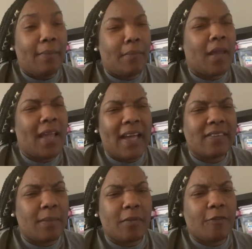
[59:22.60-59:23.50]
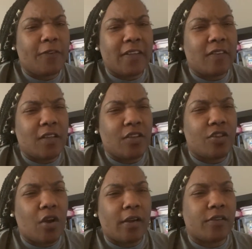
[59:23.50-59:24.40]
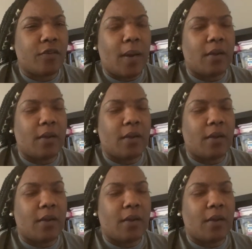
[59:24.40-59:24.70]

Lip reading: He has something fixed in his chart too.